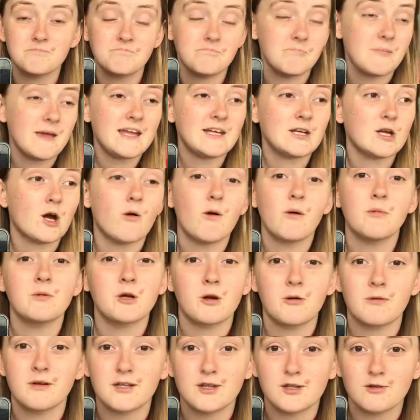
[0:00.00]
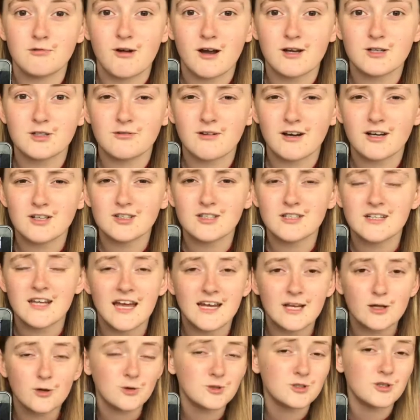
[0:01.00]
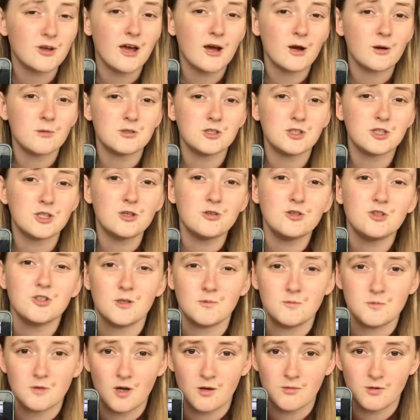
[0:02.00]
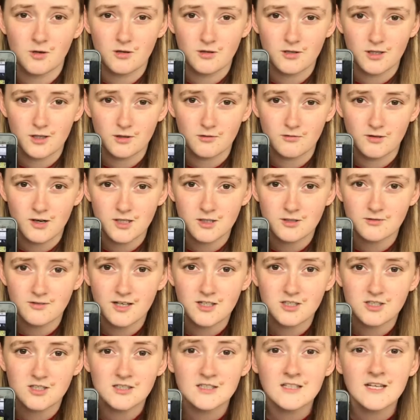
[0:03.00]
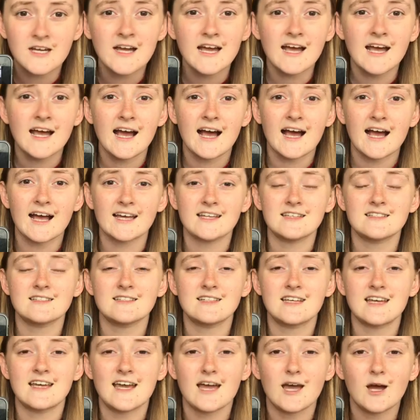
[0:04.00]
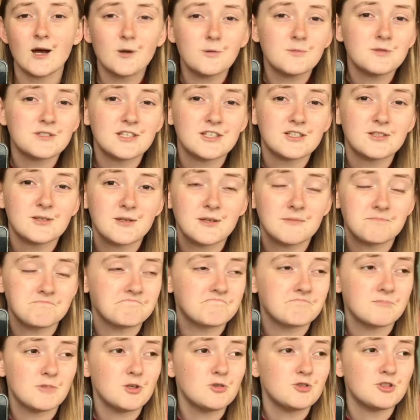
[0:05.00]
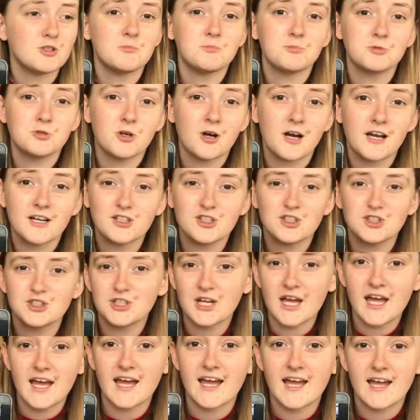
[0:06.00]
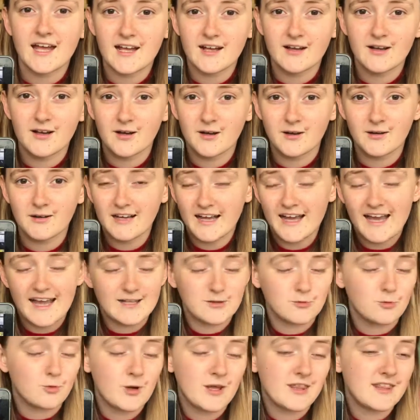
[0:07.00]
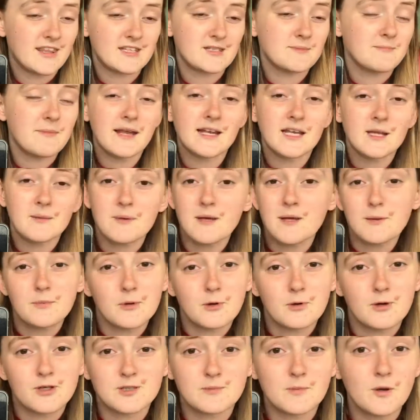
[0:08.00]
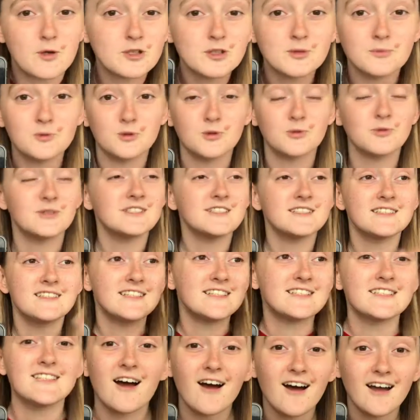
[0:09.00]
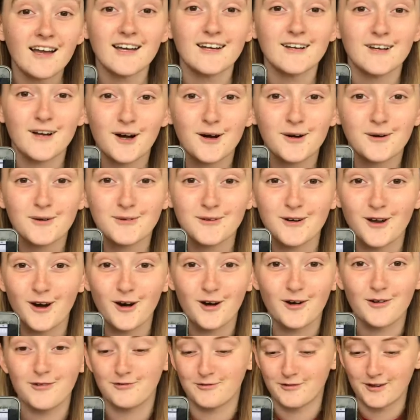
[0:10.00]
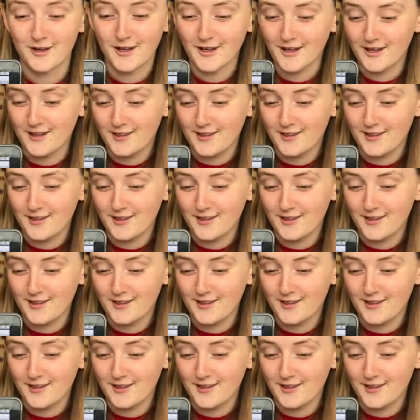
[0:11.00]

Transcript: me know I'm going in the right direction, and it also helps YouTube know I'm going in the right direction, and it helps it YouTube try and share with as many people as possible, which is the entire goal of